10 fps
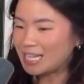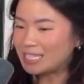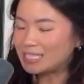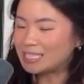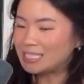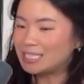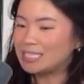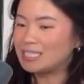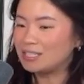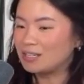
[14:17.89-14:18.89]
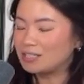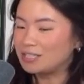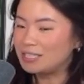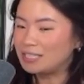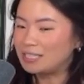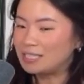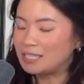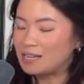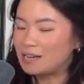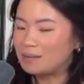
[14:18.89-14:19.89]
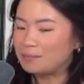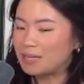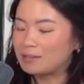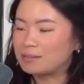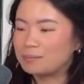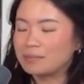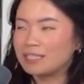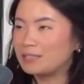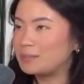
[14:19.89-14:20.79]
I did kinesiology. I was planning on